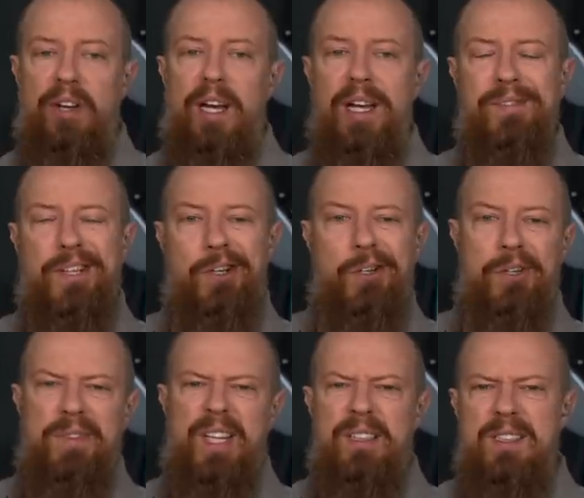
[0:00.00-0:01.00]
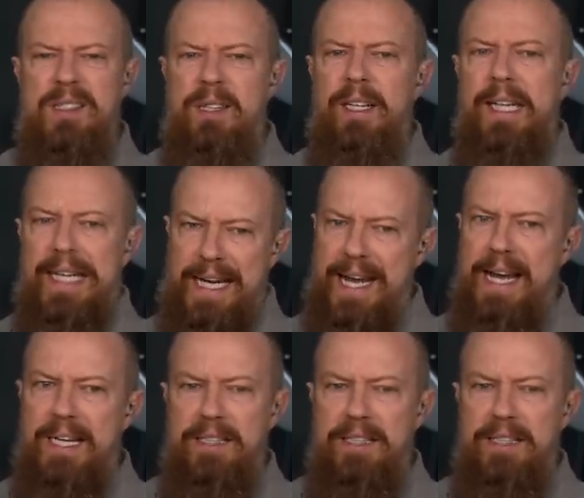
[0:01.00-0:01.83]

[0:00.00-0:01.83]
I have not heard of that. Doesn't sound like a hack.